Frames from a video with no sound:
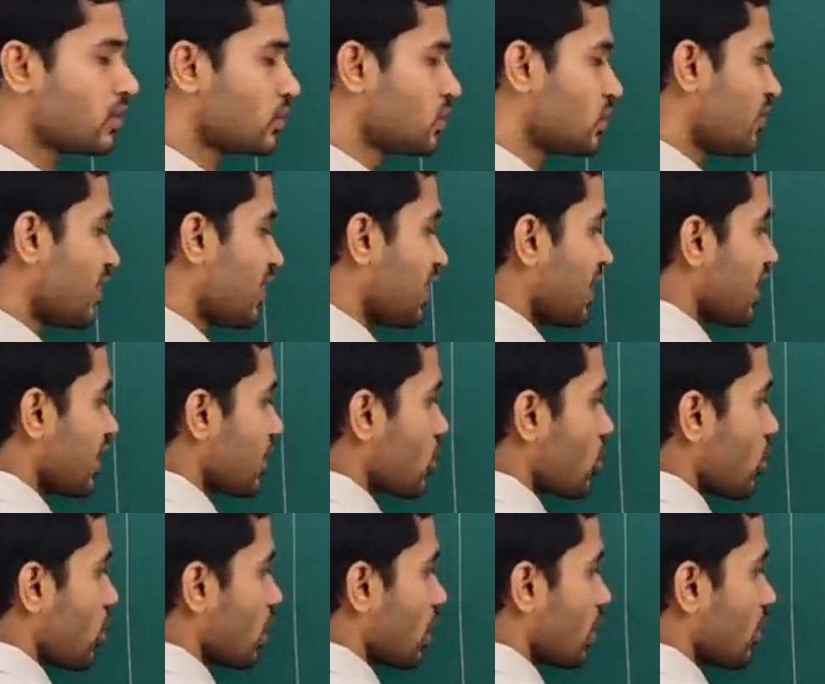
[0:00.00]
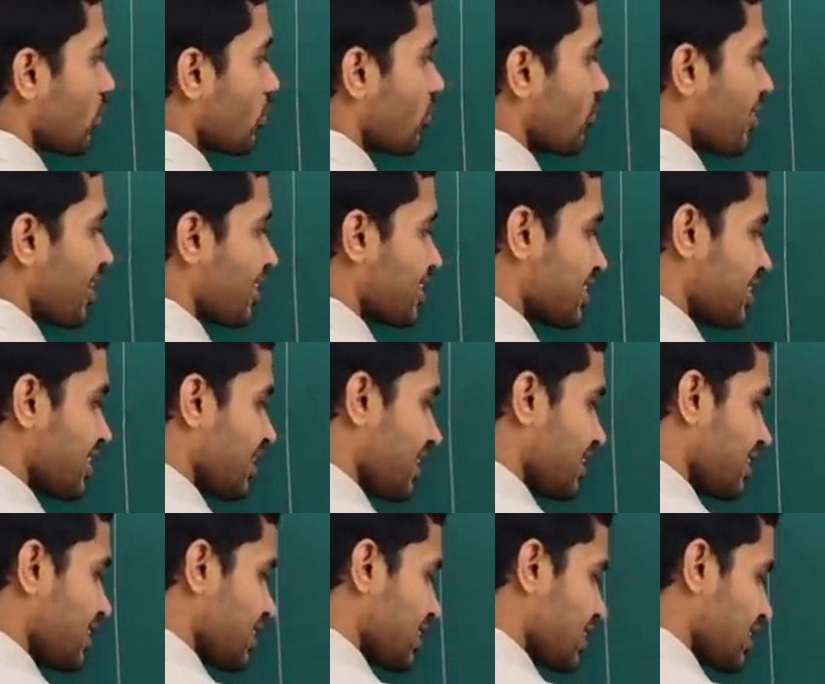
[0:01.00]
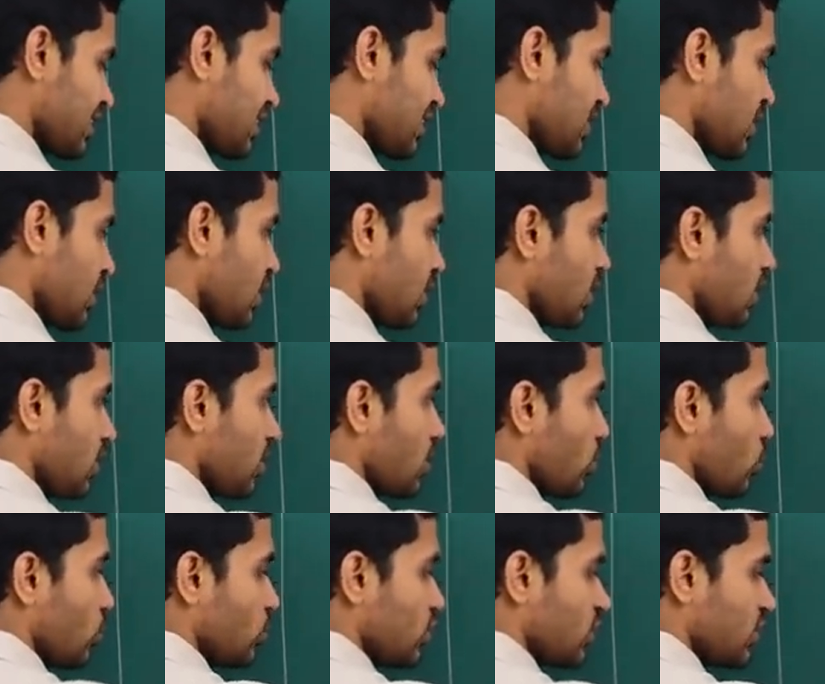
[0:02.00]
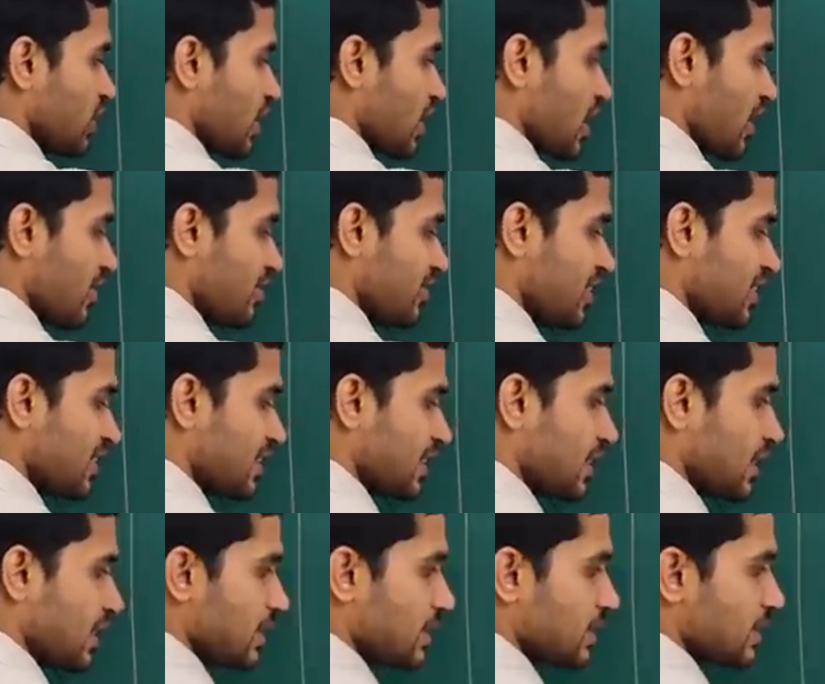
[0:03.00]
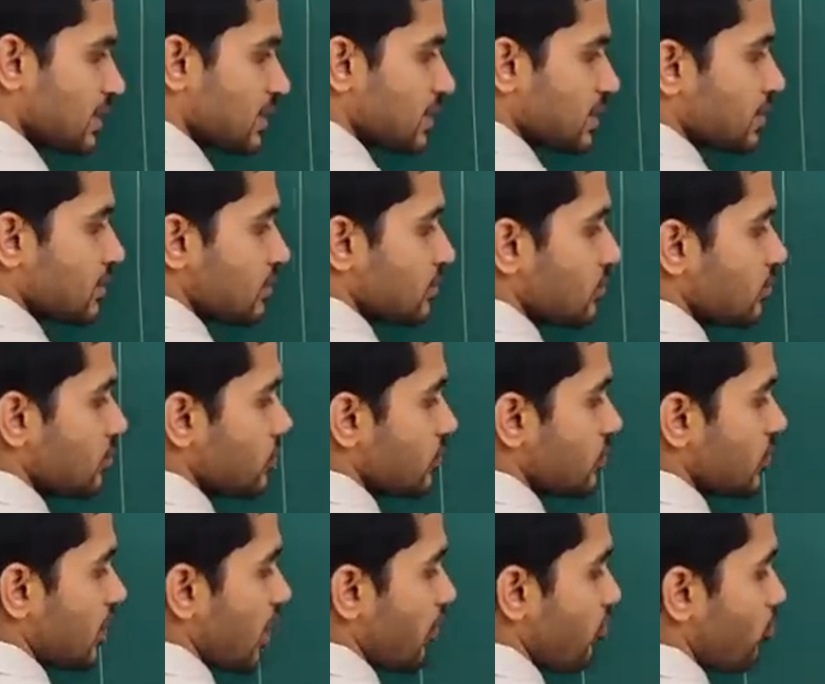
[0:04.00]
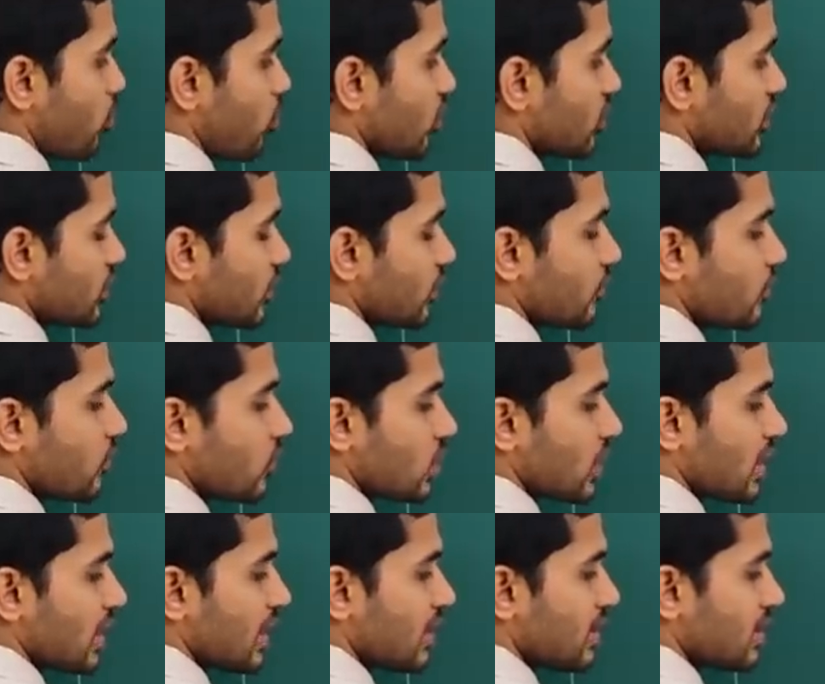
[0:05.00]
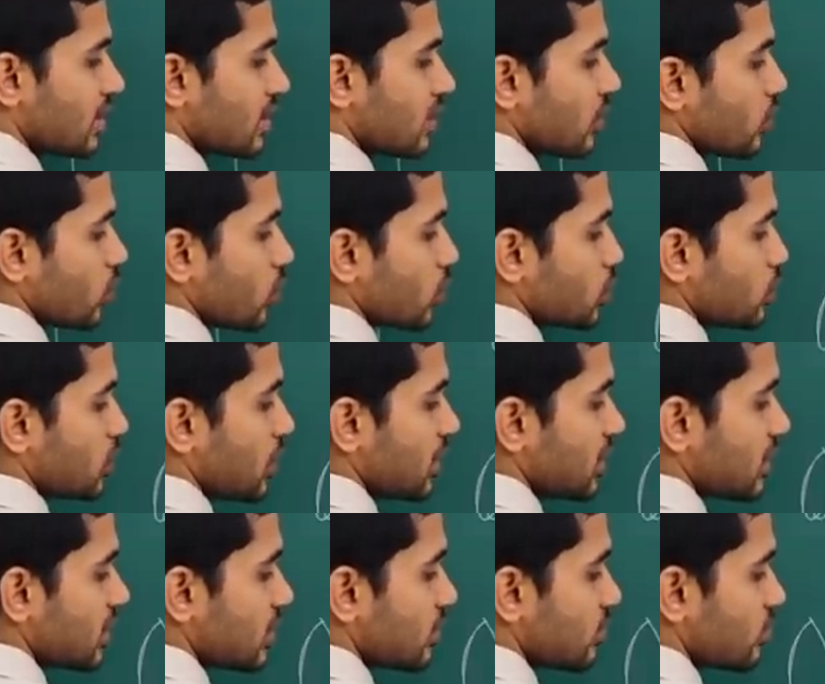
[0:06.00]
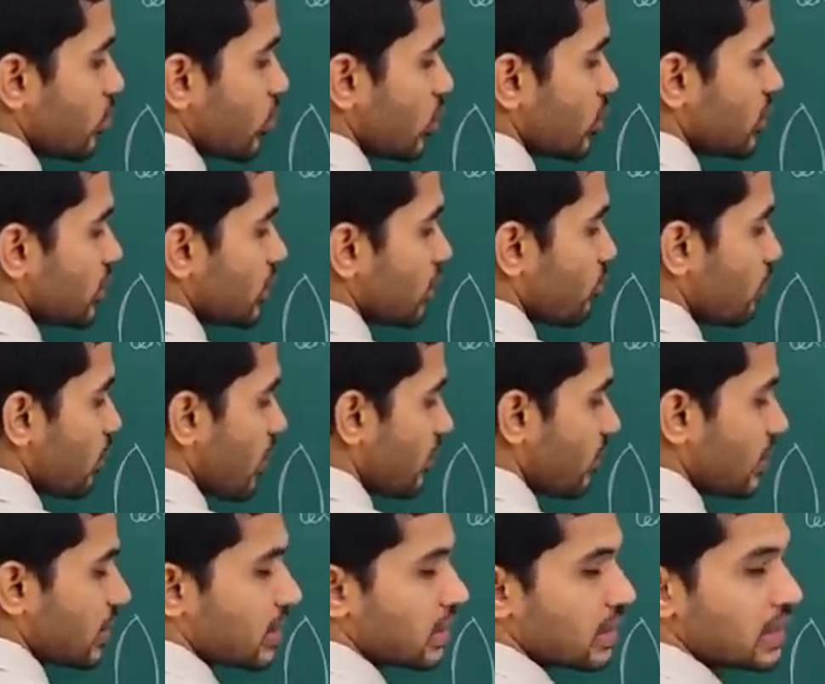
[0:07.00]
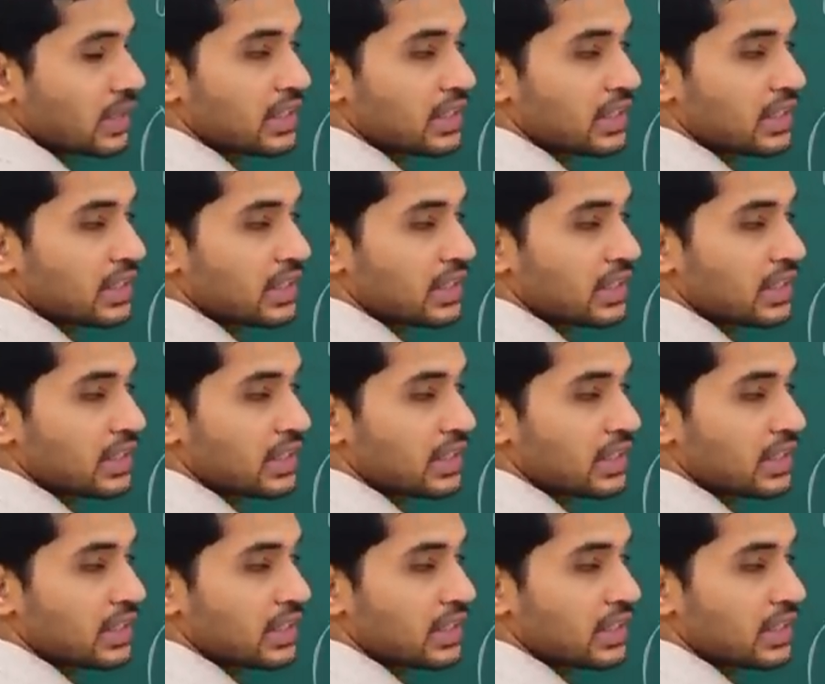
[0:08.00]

So, if I take a convex lens which is a converging lens we have positive focal length which means positive power.